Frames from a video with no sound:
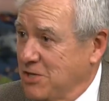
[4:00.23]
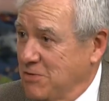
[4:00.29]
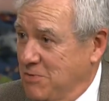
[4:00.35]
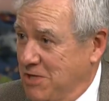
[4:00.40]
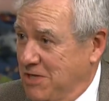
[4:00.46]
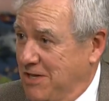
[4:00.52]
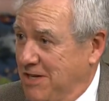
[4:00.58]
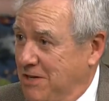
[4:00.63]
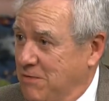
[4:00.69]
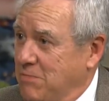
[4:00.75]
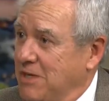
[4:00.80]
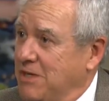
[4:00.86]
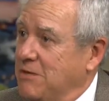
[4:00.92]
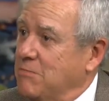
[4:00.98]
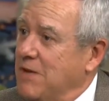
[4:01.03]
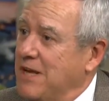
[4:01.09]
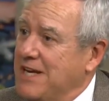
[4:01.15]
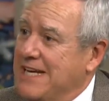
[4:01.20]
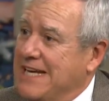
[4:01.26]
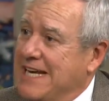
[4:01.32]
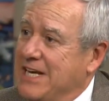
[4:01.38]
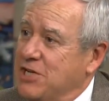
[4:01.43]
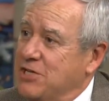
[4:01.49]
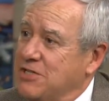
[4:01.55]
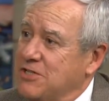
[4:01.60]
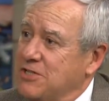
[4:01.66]
to be done, but in many
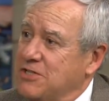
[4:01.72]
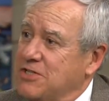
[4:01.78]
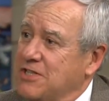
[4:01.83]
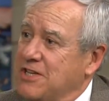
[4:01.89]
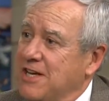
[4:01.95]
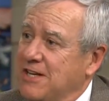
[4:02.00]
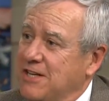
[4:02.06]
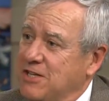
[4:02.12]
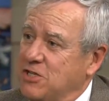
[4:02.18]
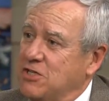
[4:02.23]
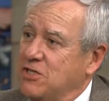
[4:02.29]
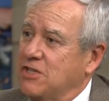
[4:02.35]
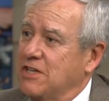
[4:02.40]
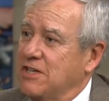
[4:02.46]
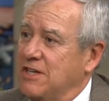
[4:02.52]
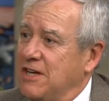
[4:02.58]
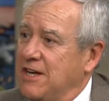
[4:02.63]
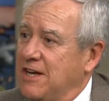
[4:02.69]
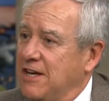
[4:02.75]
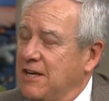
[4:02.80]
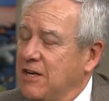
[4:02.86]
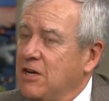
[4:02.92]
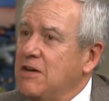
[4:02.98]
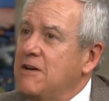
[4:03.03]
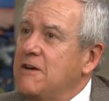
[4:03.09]
cases it's getting us a,